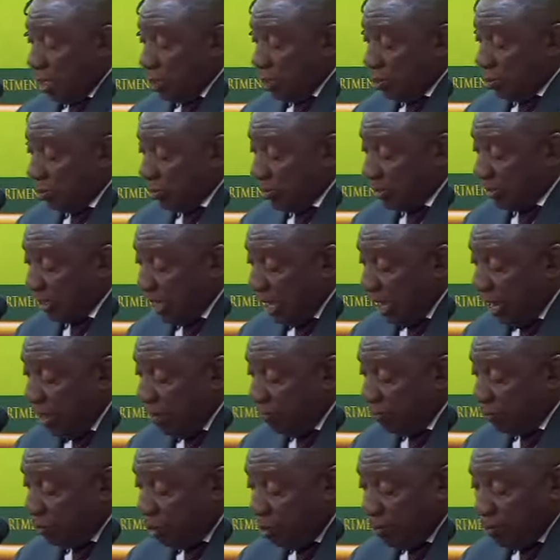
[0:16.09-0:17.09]
to
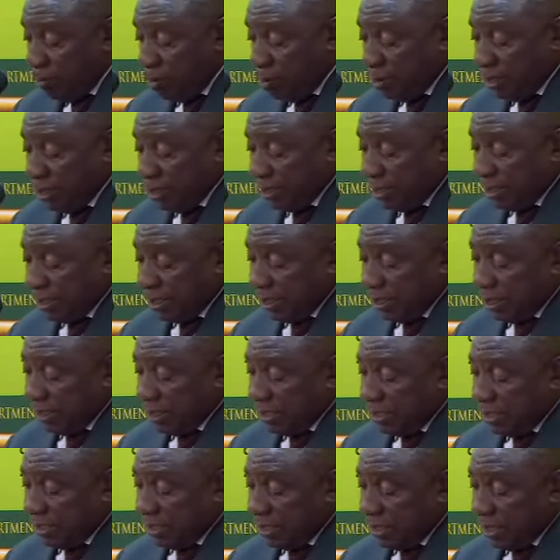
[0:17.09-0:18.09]
save
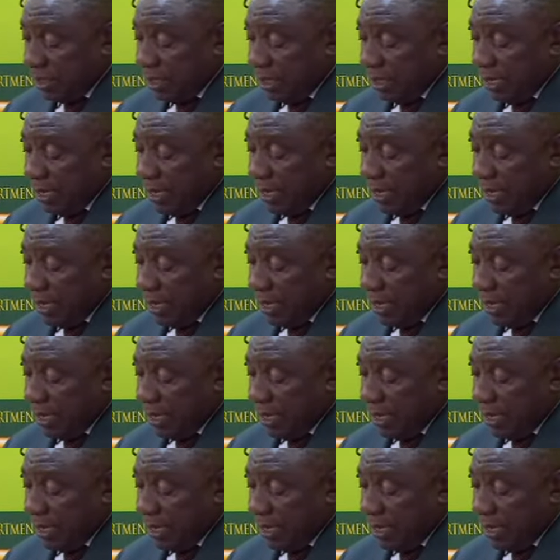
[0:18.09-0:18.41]
communities